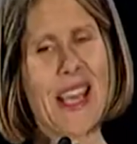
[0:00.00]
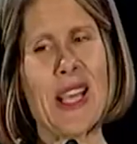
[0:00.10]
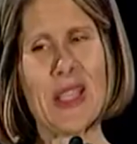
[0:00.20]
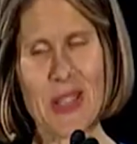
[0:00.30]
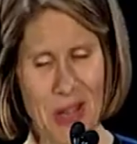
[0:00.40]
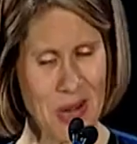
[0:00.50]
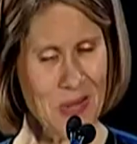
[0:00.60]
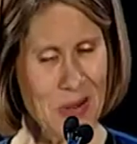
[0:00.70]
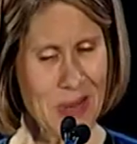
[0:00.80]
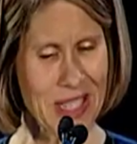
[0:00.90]
is not a
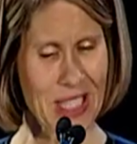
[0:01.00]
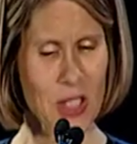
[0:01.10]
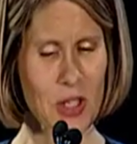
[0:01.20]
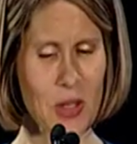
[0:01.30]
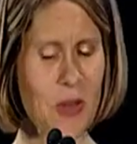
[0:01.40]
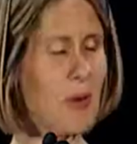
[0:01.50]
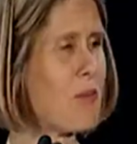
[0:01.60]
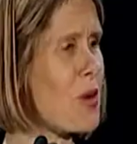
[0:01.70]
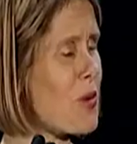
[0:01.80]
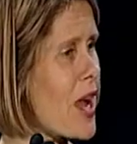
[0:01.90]
women's issue,
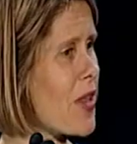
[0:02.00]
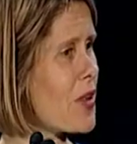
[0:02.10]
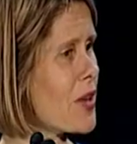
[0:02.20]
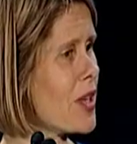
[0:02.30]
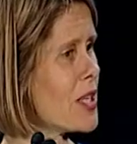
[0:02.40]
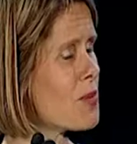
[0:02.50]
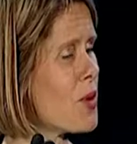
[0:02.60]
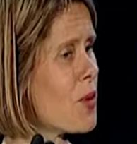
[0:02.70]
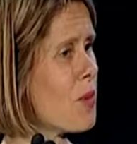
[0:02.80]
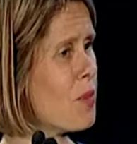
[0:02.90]
but rather it is
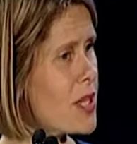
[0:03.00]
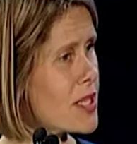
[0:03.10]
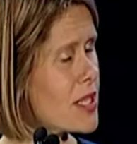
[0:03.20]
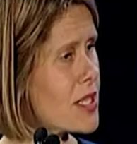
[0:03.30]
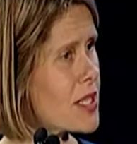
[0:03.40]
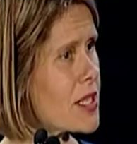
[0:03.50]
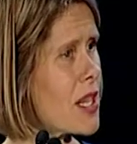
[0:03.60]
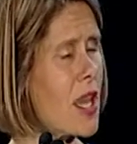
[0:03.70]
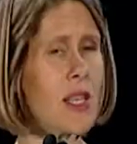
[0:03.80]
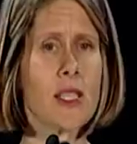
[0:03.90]
both a business
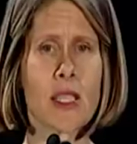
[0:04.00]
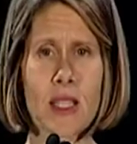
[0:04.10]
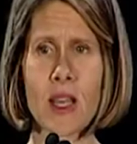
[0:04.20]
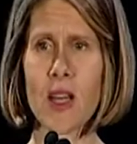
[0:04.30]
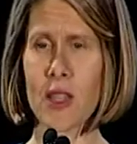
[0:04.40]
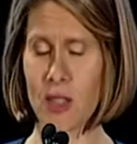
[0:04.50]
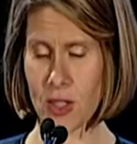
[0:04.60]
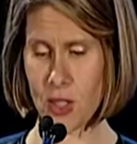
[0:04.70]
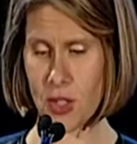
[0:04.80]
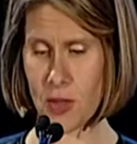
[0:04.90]
and a societal
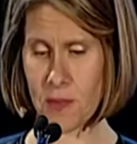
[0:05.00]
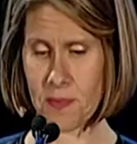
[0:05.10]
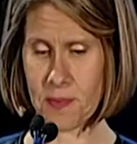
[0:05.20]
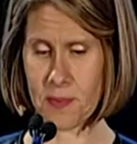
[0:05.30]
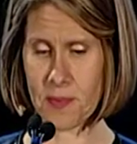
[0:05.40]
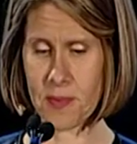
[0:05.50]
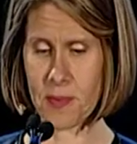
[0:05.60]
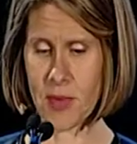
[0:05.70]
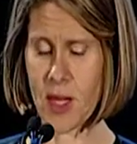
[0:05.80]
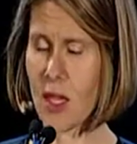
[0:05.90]
issue.
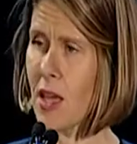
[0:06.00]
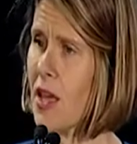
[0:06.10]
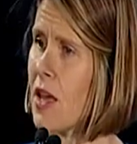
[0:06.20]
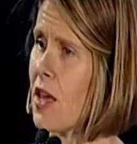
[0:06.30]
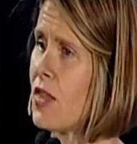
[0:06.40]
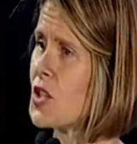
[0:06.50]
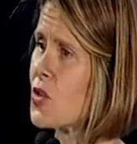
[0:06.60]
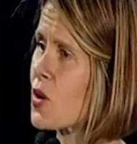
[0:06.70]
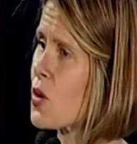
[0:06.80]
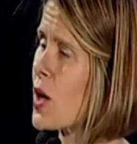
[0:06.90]

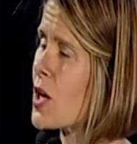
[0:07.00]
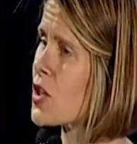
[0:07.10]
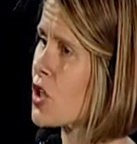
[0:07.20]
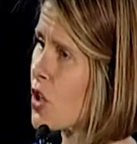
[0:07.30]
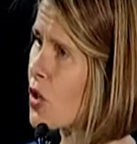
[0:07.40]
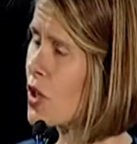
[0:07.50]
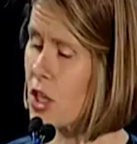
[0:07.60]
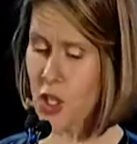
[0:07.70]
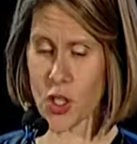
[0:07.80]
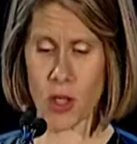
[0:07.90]
This requires
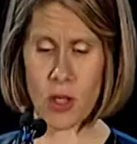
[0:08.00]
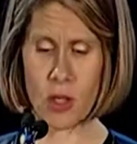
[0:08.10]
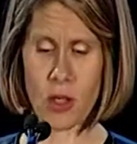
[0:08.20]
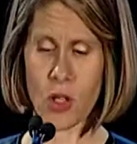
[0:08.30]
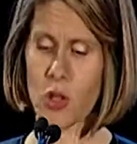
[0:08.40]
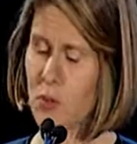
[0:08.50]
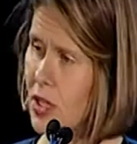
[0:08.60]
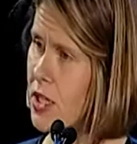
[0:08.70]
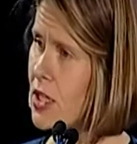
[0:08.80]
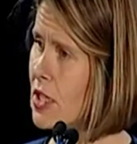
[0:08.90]
courage,
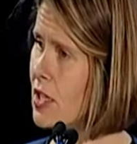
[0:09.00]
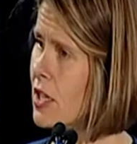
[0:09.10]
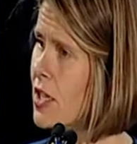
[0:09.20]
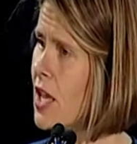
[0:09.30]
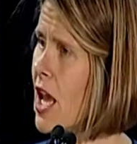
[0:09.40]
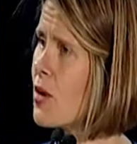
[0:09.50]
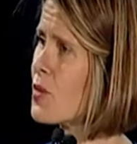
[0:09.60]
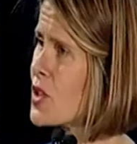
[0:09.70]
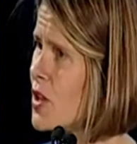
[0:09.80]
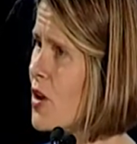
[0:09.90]
humility, and
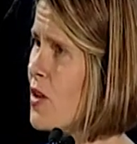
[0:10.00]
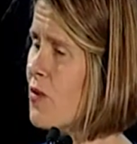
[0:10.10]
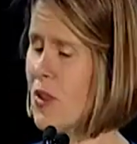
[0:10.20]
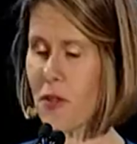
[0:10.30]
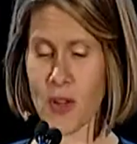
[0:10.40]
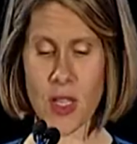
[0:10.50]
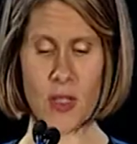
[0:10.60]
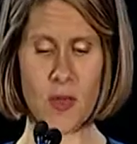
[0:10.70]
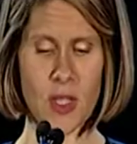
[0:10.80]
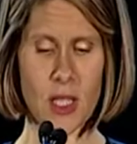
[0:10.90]
resolve in the face
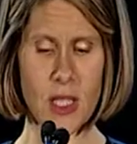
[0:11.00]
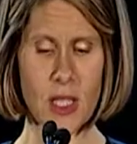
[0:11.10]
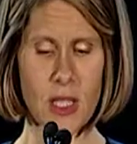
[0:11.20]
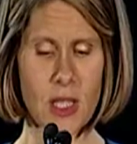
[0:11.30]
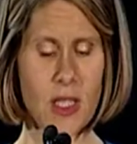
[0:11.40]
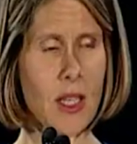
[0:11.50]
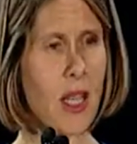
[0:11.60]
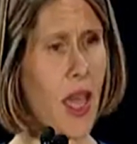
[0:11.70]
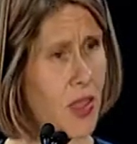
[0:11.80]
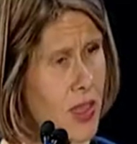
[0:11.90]
of resistance,
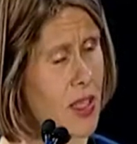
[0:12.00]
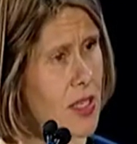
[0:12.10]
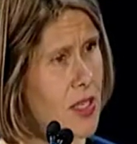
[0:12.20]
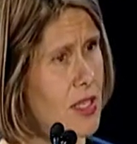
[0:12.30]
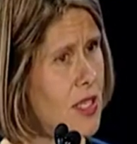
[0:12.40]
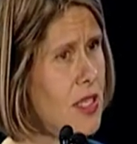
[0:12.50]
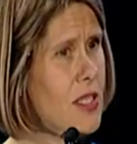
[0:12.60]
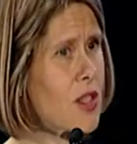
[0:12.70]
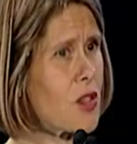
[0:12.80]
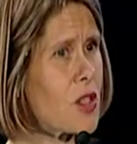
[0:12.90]
and this is
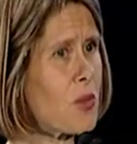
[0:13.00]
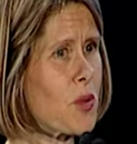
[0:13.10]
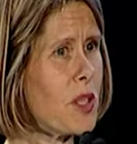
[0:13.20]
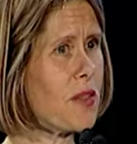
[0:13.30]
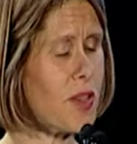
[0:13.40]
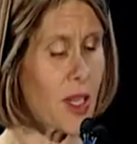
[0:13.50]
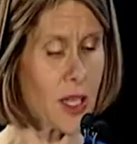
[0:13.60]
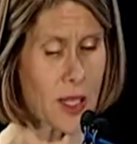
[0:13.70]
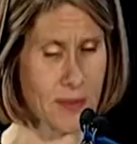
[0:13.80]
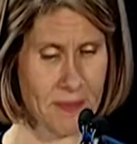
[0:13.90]
leadership redefined.